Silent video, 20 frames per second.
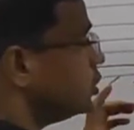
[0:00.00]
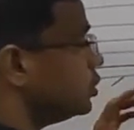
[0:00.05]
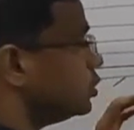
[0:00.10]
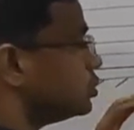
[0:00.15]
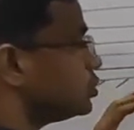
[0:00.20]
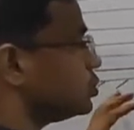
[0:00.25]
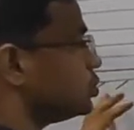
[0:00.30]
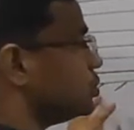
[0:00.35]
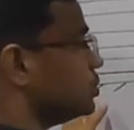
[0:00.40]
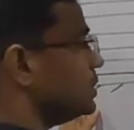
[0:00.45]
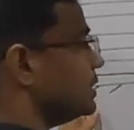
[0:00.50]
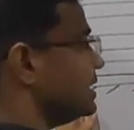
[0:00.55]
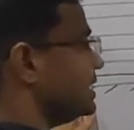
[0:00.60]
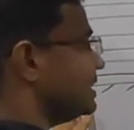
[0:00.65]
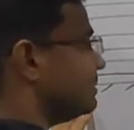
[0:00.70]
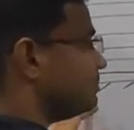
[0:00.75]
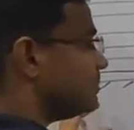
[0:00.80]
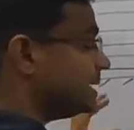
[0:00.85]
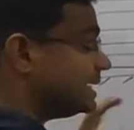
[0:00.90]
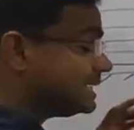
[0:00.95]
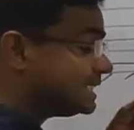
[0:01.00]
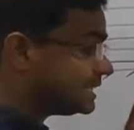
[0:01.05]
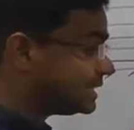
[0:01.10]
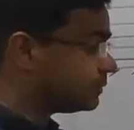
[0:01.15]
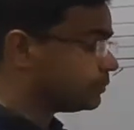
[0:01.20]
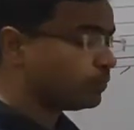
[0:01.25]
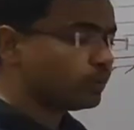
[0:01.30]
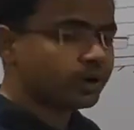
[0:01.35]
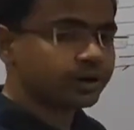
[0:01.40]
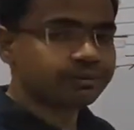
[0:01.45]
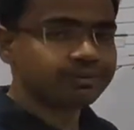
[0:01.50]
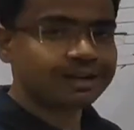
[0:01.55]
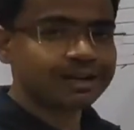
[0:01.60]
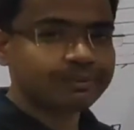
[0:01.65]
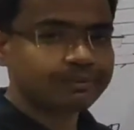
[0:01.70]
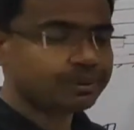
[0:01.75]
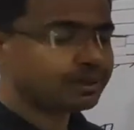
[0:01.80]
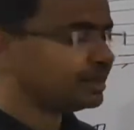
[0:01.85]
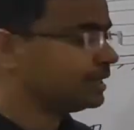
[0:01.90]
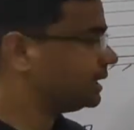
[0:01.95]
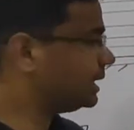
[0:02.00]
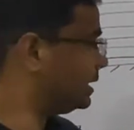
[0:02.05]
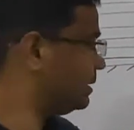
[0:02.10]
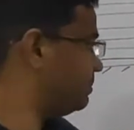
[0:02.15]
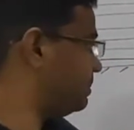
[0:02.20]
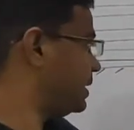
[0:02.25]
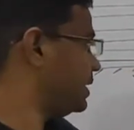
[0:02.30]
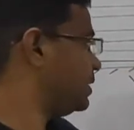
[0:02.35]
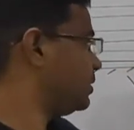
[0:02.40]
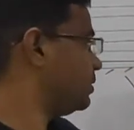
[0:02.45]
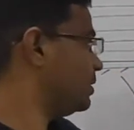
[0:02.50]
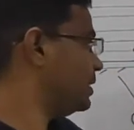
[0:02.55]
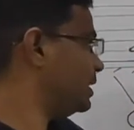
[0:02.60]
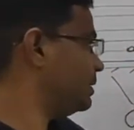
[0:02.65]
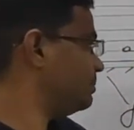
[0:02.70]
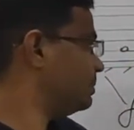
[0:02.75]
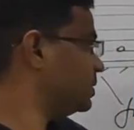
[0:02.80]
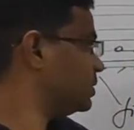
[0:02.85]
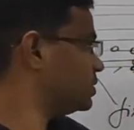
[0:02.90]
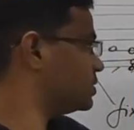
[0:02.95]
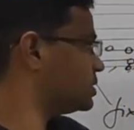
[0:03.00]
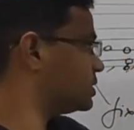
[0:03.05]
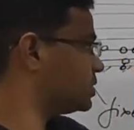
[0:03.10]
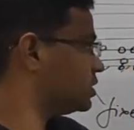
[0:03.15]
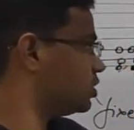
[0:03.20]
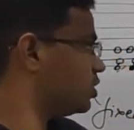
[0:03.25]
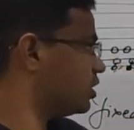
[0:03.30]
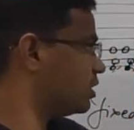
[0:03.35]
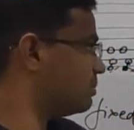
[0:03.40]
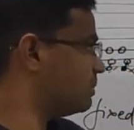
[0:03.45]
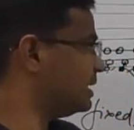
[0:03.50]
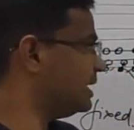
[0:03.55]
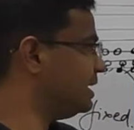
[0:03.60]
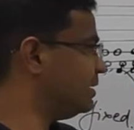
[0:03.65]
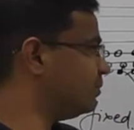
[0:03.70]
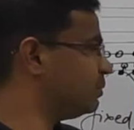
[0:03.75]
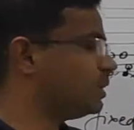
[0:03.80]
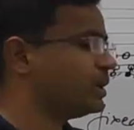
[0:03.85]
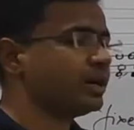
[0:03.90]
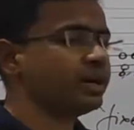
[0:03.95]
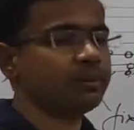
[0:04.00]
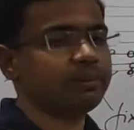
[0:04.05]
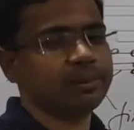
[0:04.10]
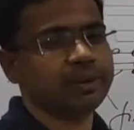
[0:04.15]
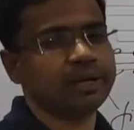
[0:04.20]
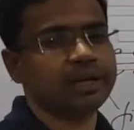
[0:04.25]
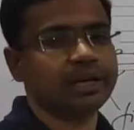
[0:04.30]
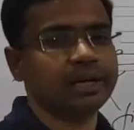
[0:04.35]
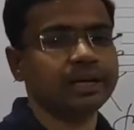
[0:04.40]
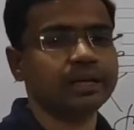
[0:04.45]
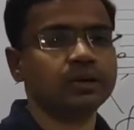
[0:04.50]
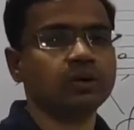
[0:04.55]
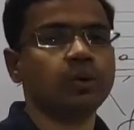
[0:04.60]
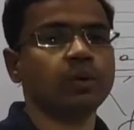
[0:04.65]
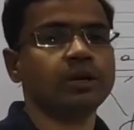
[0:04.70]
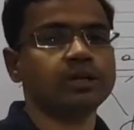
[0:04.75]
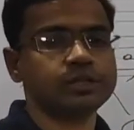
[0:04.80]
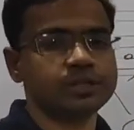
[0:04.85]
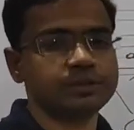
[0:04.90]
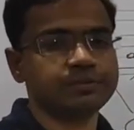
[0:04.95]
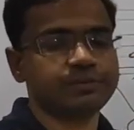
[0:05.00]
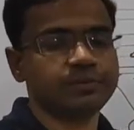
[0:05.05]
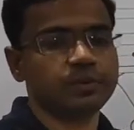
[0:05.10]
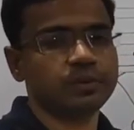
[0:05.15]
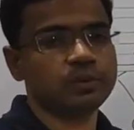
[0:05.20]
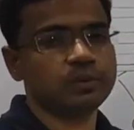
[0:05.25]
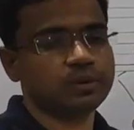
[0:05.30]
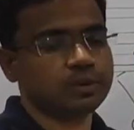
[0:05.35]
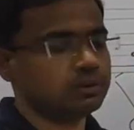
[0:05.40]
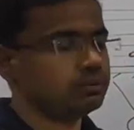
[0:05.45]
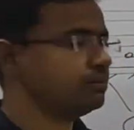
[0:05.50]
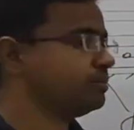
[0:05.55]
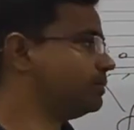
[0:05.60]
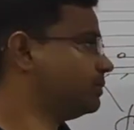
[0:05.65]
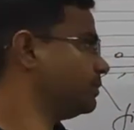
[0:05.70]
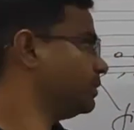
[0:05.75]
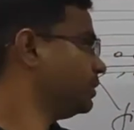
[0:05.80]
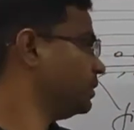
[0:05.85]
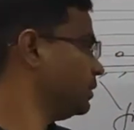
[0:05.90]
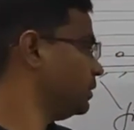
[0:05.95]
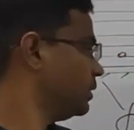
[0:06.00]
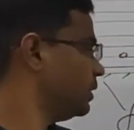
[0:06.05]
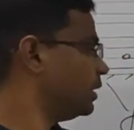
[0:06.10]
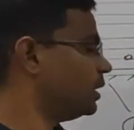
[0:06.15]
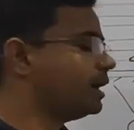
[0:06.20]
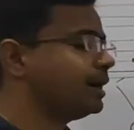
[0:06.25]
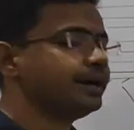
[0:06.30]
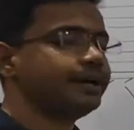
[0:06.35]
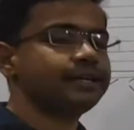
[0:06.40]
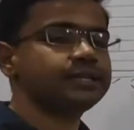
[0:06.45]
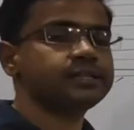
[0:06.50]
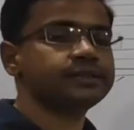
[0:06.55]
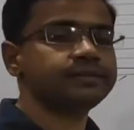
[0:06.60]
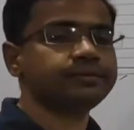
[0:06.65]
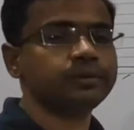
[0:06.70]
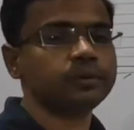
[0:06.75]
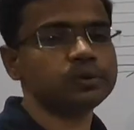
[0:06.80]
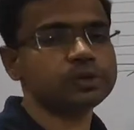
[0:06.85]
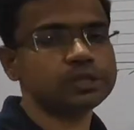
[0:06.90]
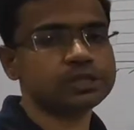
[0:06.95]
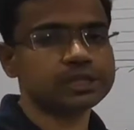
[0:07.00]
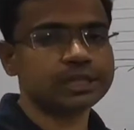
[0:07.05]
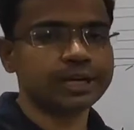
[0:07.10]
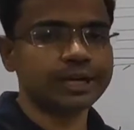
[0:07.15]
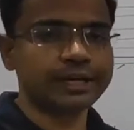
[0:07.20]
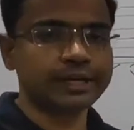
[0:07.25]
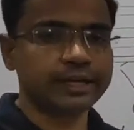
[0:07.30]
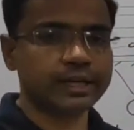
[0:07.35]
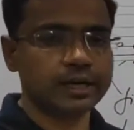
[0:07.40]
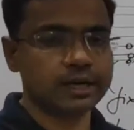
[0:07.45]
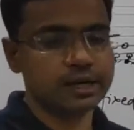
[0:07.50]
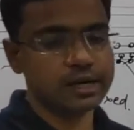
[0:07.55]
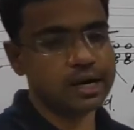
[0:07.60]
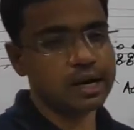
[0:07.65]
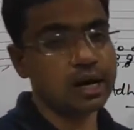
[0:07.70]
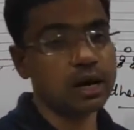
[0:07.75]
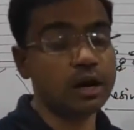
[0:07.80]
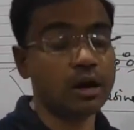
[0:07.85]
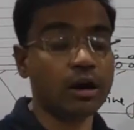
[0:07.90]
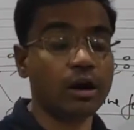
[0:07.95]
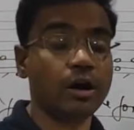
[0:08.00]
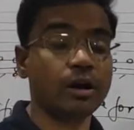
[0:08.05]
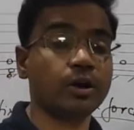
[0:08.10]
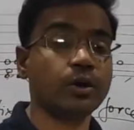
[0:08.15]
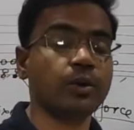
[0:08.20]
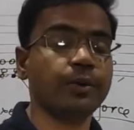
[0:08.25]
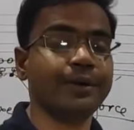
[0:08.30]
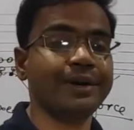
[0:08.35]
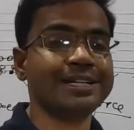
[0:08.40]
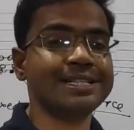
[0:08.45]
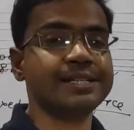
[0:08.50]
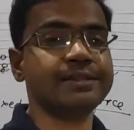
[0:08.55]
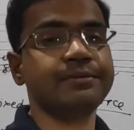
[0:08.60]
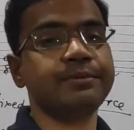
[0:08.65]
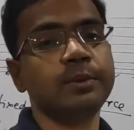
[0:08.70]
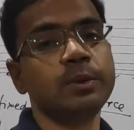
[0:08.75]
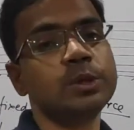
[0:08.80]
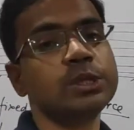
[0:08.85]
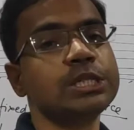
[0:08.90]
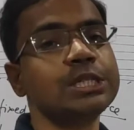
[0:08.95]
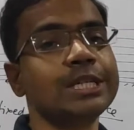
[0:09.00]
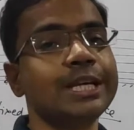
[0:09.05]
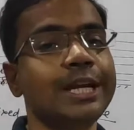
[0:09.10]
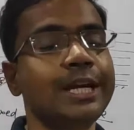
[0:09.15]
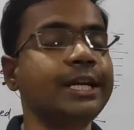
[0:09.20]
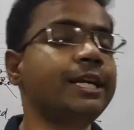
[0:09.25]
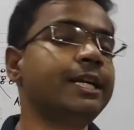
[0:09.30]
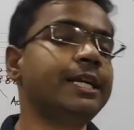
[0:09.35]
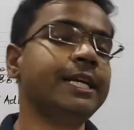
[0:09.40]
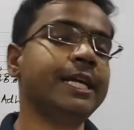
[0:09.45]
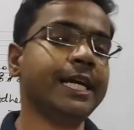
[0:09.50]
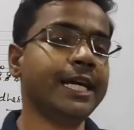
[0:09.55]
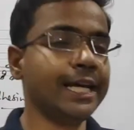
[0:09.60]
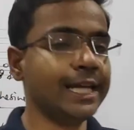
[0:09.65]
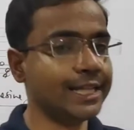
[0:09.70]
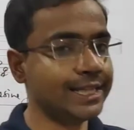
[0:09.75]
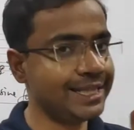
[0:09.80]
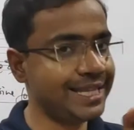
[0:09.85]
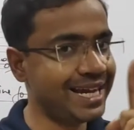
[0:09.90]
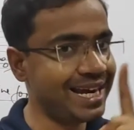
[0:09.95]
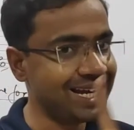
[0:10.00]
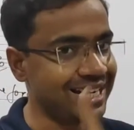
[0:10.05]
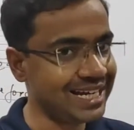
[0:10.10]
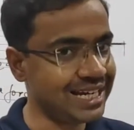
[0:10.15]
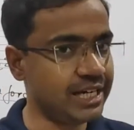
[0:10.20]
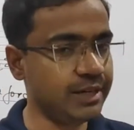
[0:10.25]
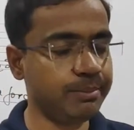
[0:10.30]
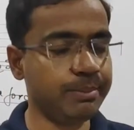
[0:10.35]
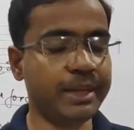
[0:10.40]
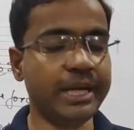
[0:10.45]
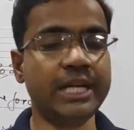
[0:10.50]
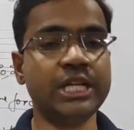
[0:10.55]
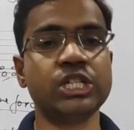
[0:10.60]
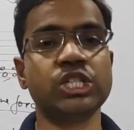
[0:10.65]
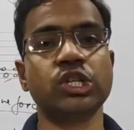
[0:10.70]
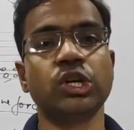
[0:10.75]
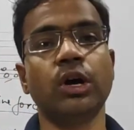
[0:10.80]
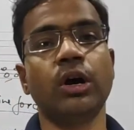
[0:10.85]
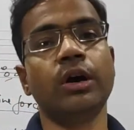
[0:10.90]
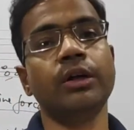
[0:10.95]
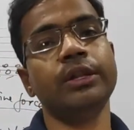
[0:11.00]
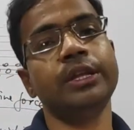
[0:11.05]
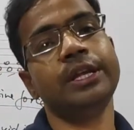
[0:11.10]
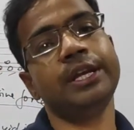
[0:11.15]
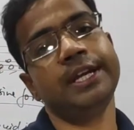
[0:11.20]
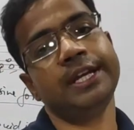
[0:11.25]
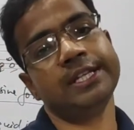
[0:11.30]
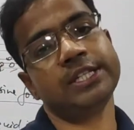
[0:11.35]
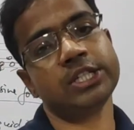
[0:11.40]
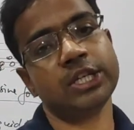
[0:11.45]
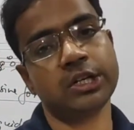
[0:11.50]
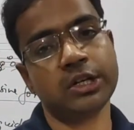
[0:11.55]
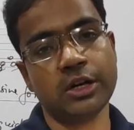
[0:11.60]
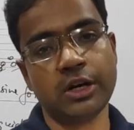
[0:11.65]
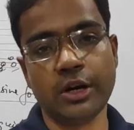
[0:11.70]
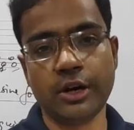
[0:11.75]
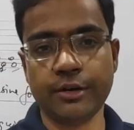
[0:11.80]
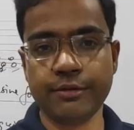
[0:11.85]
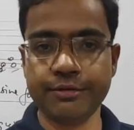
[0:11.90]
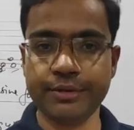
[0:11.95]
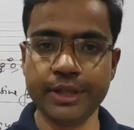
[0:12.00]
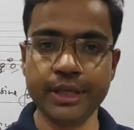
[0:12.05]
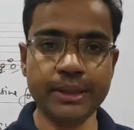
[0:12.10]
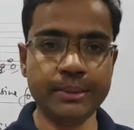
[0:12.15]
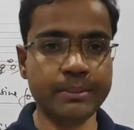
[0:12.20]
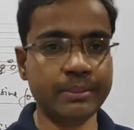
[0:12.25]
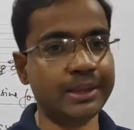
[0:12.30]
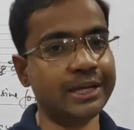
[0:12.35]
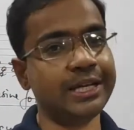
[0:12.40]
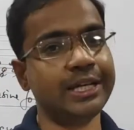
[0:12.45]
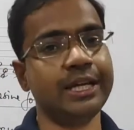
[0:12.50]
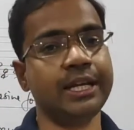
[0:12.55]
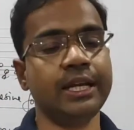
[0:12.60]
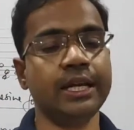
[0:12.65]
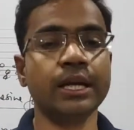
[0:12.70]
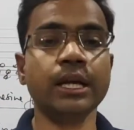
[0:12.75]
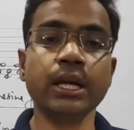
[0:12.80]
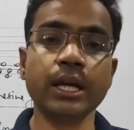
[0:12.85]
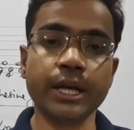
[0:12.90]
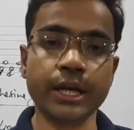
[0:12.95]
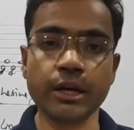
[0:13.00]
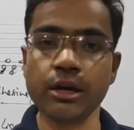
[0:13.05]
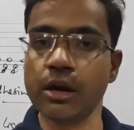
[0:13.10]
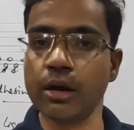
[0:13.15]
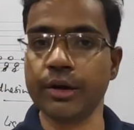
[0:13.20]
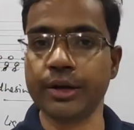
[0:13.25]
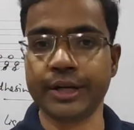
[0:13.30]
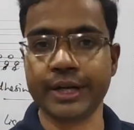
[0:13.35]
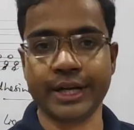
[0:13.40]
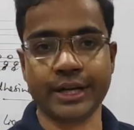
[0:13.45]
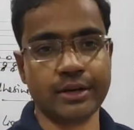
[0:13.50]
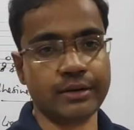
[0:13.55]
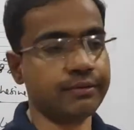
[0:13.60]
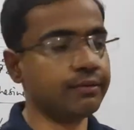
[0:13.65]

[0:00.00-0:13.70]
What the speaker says: So but what will happen depending on because normally what happened, cohesive force, adhesive force is greater or cohesive force is greater, that depends on the nature of the material in contact,